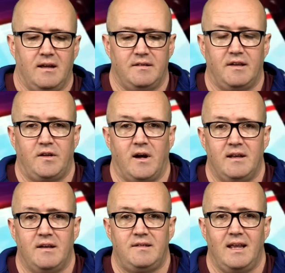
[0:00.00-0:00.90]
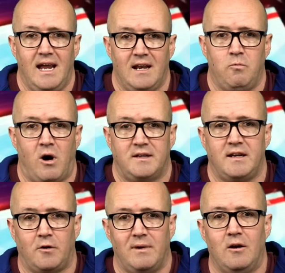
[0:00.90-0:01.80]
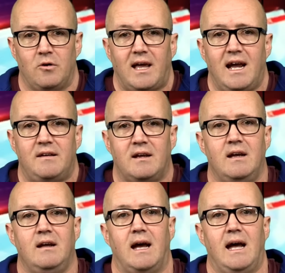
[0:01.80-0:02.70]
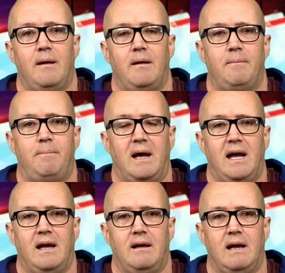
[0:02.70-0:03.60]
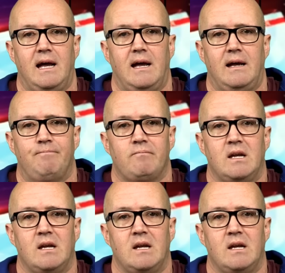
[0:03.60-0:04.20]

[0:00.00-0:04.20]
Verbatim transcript: the Zionists in wanting to relocate uh, uh, uh